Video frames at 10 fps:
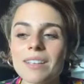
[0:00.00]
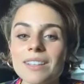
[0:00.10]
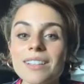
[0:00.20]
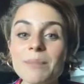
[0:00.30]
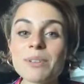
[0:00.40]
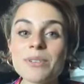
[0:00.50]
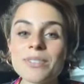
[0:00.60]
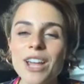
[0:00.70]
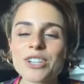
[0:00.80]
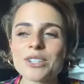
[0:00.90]
Libby,
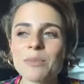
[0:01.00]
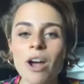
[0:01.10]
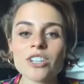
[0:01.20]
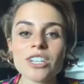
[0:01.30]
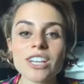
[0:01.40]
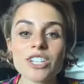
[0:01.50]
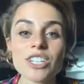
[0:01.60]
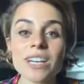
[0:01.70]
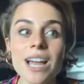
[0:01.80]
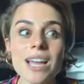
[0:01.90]
who's actually watching,
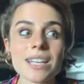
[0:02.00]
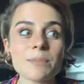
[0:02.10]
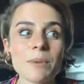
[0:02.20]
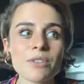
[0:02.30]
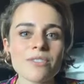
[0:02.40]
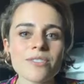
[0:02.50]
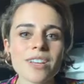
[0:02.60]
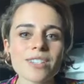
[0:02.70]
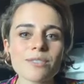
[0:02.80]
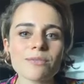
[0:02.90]
she and I spent a few days in